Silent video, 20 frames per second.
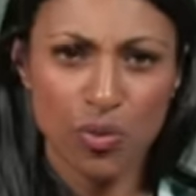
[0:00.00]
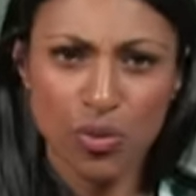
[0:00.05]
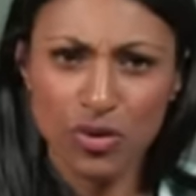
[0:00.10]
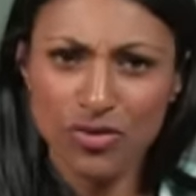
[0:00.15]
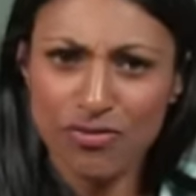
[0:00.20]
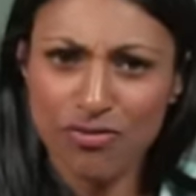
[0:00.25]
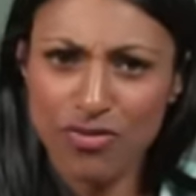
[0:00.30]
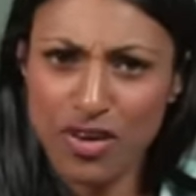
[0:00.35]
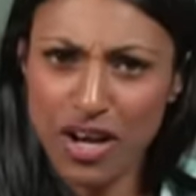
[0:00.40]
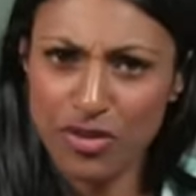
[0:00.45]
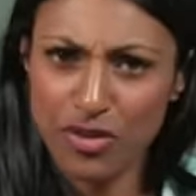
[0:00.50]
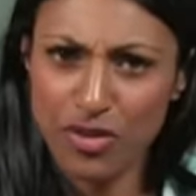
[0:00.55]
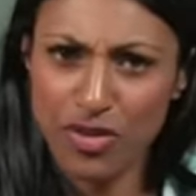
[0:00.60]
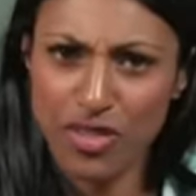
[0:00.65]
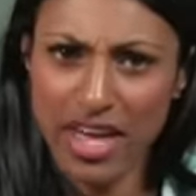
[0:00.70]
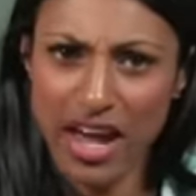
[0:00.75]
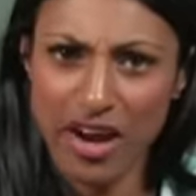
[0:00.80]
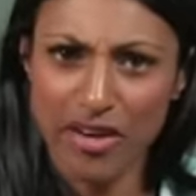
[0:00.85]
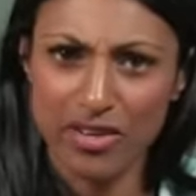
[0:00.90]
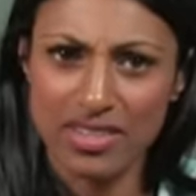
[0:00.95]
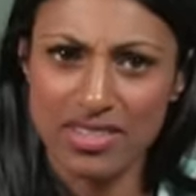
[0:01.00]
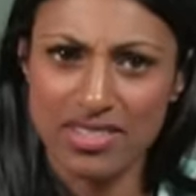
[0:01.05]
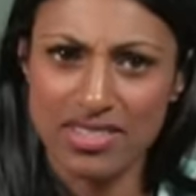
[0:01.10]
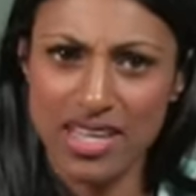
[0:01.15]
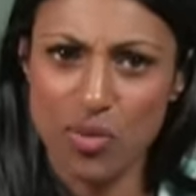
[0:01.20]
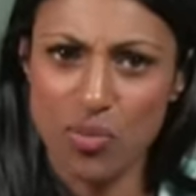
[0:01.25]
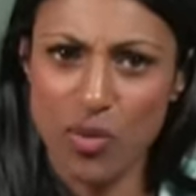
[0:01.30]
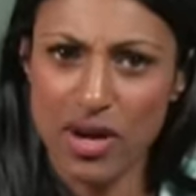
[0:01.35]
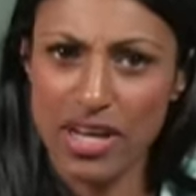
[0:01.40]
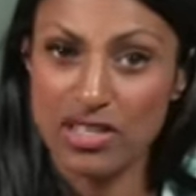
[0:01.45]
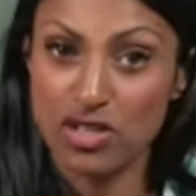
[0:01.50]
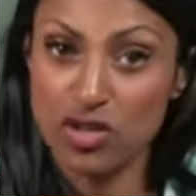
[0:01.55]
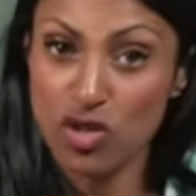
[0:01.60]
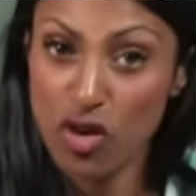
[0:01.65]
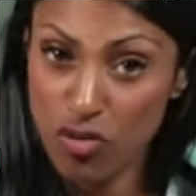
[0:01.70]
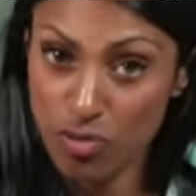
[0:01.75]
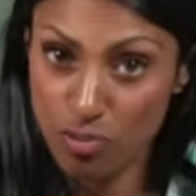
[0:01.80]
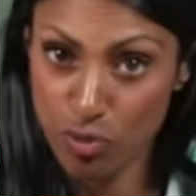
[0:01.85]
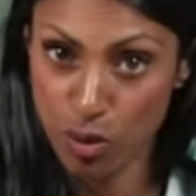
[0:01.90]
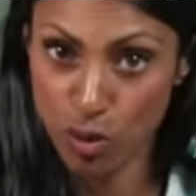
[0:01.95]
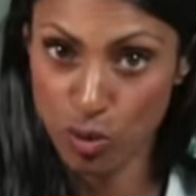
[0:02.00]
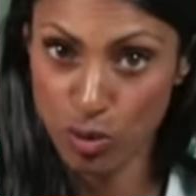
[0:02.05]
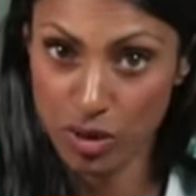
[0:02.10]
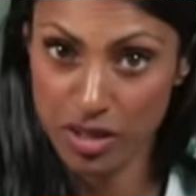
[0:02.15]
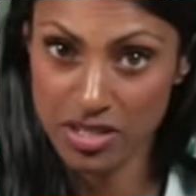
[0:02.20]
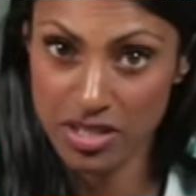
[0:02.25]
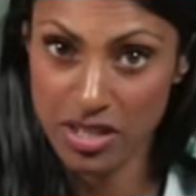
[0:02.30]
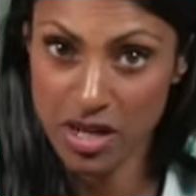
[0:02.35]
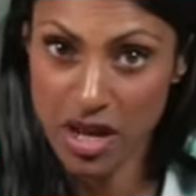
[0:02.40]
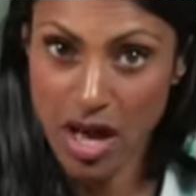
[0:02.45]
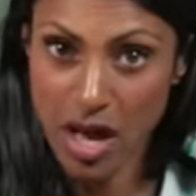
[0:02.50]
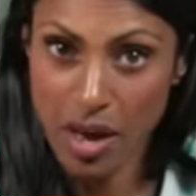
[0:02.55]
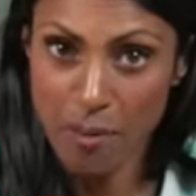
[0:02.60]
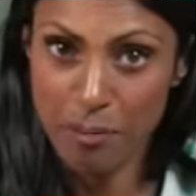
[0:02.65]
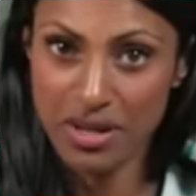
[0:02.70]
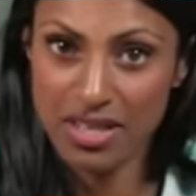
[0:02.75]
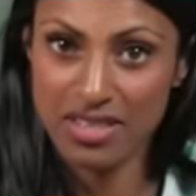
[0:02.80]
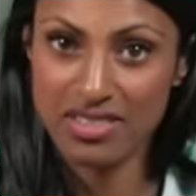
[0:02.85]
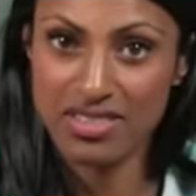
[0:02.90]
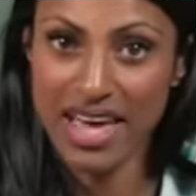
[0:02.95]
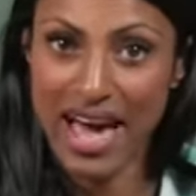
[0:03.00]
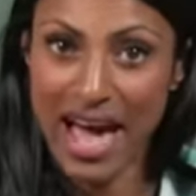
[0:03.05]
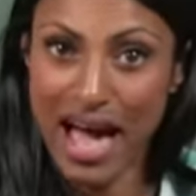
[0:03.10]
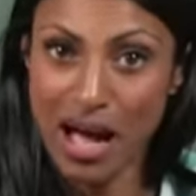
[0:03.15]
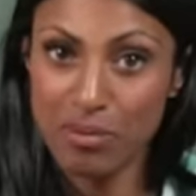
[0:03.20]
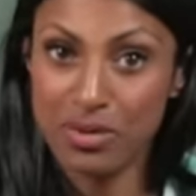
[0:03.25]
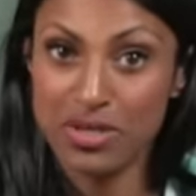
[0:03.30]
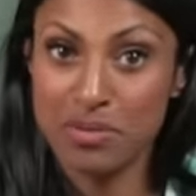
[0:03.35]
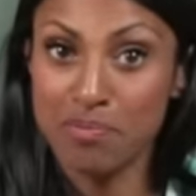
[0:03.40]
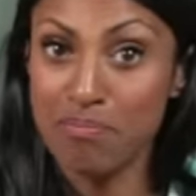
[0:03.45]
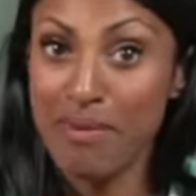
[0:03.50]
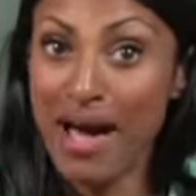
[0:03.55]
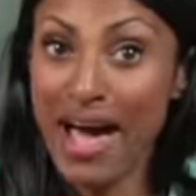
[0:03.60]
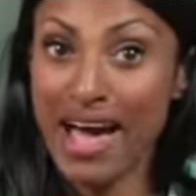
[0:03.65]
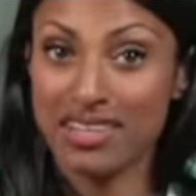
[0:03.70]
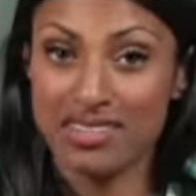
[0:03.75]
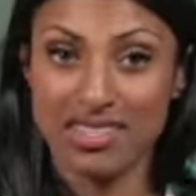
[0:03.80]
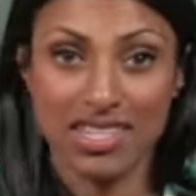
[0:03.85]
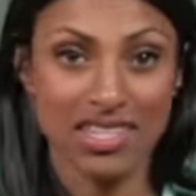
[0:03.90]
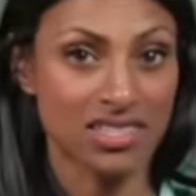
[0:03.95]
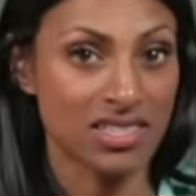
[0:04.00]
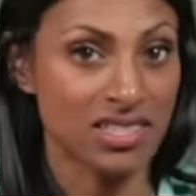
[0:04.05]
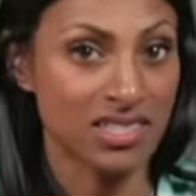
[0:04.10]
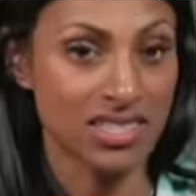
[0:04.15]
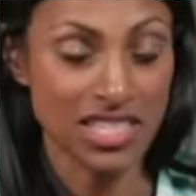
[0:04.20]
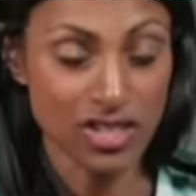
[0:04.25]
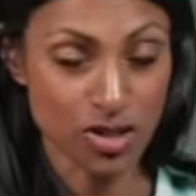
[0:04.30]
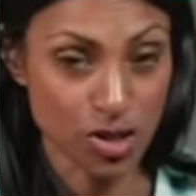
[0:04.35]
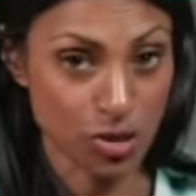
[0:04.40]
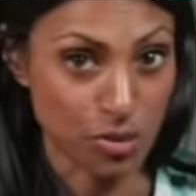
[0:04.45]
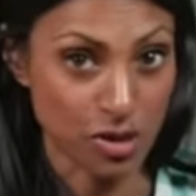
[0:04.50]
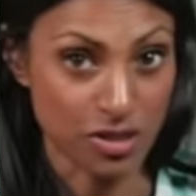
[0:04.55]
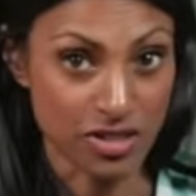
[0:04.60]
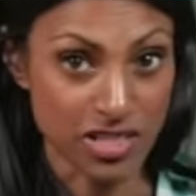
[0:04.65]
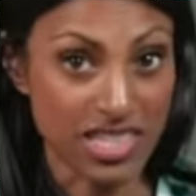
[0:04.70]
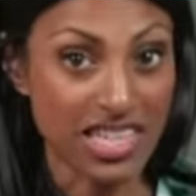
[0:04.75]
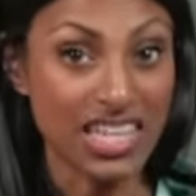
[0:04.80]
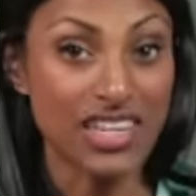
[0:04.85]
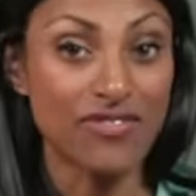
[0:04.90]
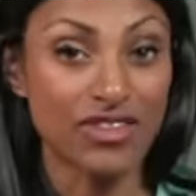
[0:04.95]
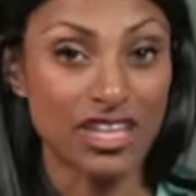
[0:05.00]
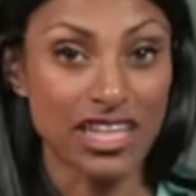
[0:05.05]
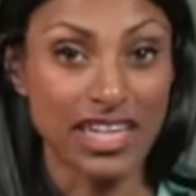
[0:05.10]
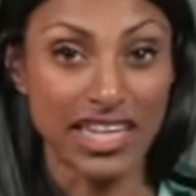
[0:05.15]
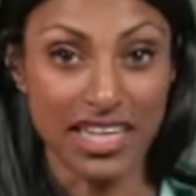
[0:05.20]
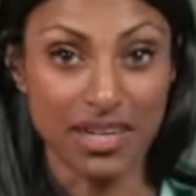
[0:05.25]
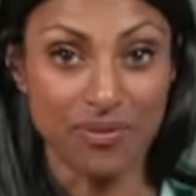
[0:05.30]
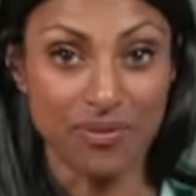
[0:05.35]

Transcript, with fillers: it wouldn't fly through the air in the same way a softball would because the hammer's mass isn't distributed evenly.